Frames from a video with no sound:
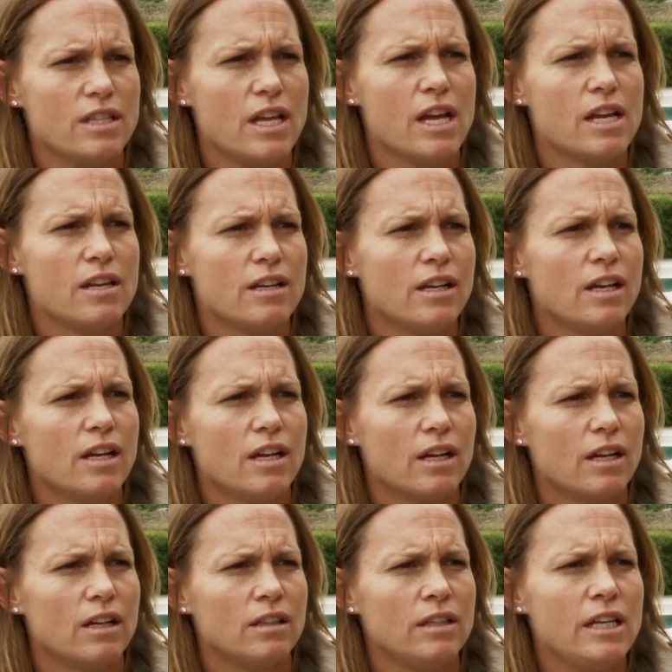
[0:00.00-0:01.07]
And then
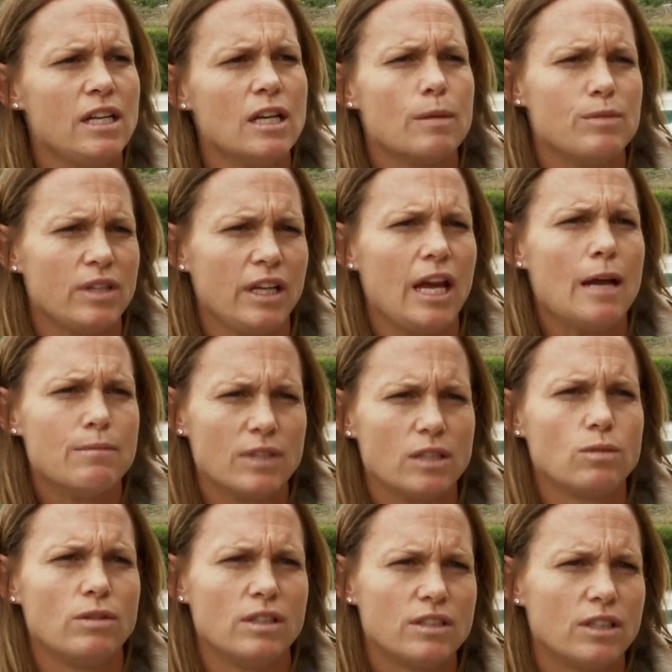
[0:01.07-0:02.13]
leading up to the games,
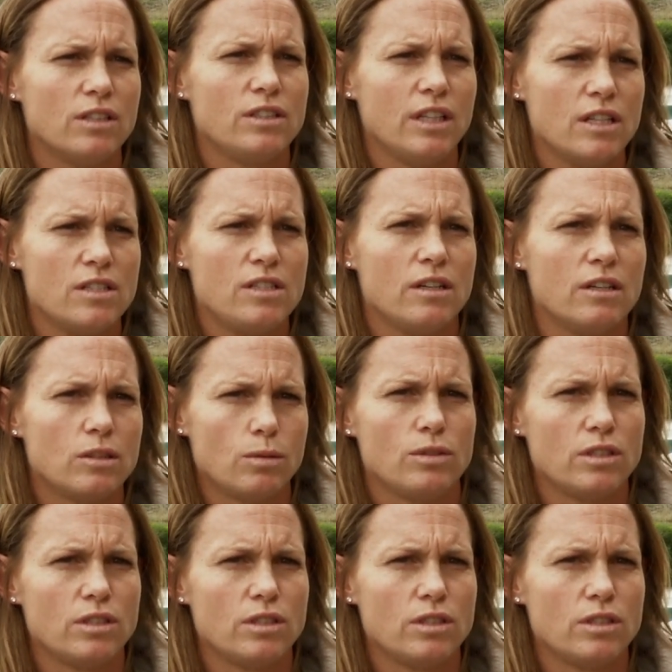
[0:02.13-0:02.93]
that's when it starts to get serious,